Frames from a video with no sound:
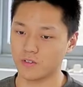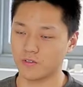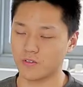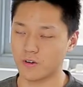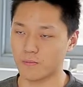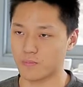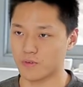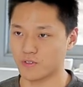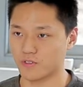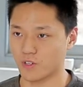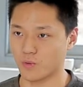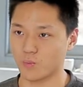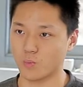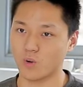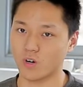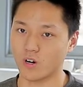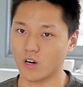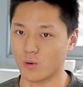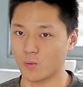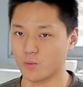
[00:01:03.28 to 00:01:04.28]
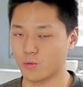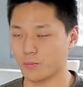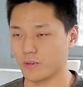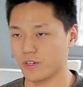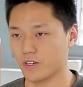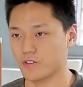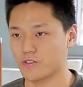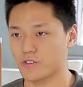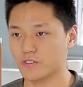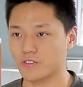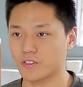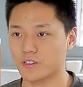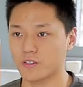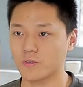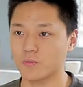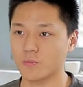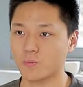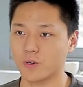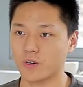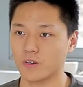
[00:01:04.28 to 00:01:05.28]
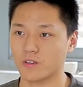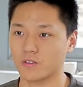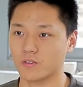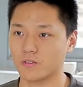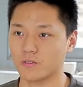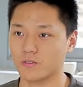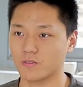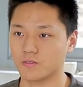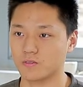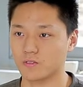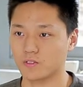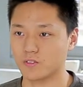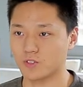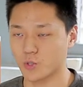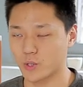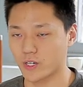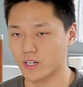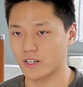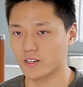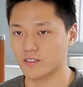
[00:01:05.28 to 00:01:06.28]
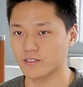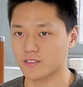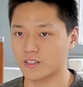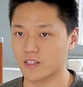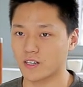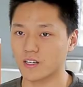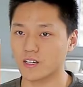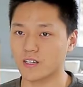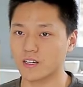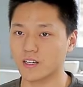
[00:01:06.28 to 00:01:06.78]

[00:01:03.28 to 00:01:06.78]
represent what I would be interested in when joining SCA,